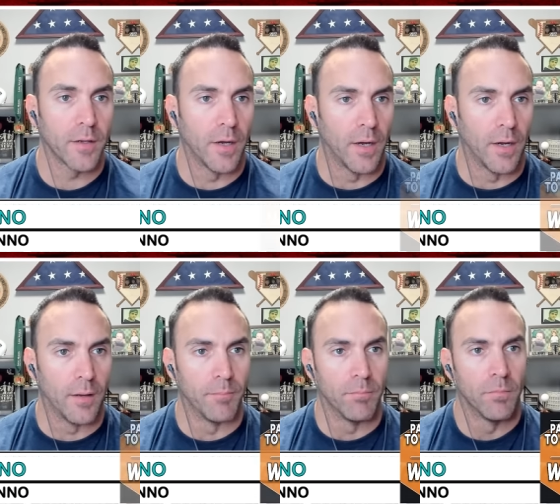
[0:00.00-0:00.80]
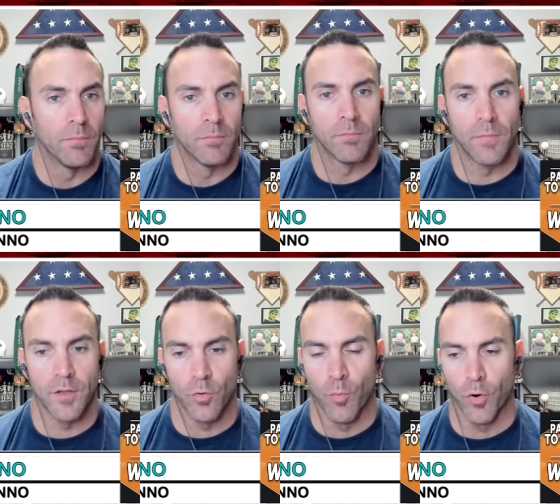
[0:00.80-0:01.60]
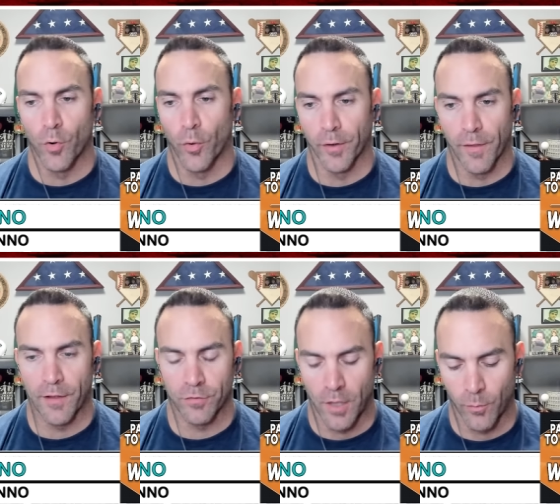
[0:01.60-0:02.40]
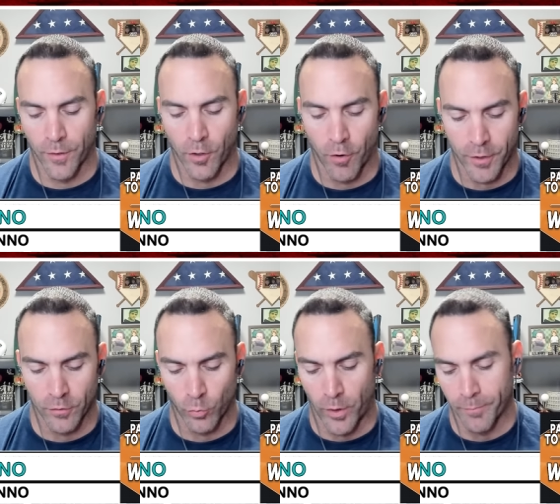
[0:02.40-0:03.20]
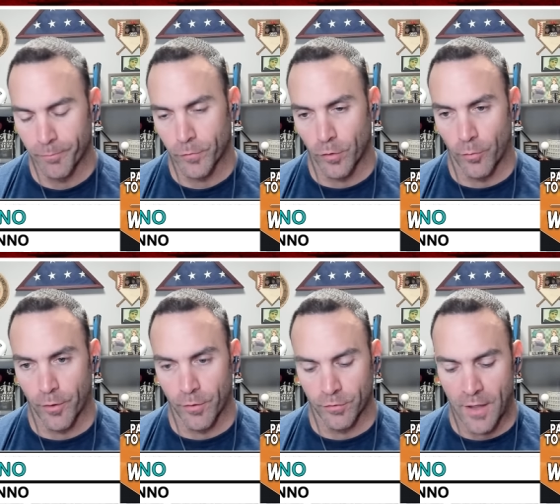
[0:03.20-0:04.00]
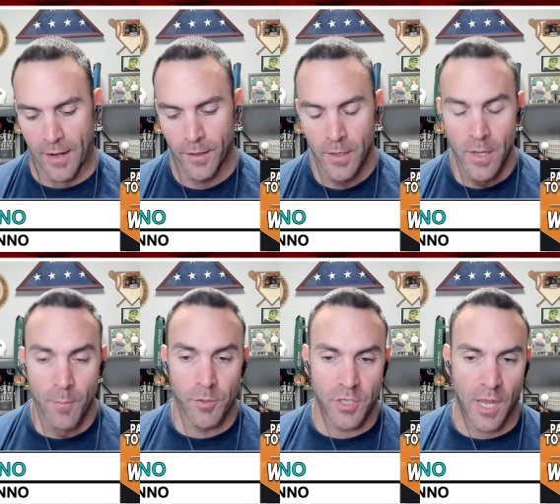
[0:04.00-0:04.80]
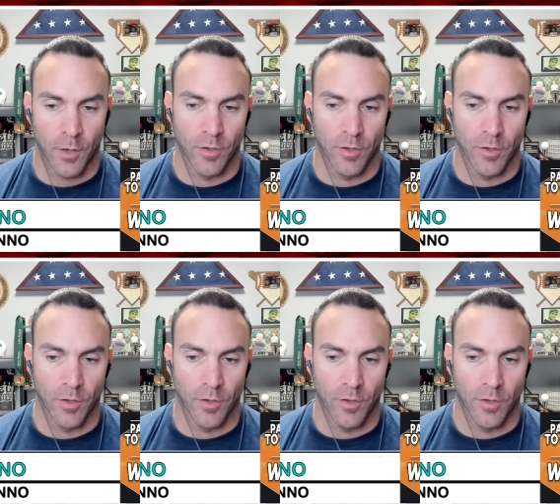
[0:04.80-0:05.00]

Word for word: And you were more annoying last night when the Guardians won. So there is that. But you can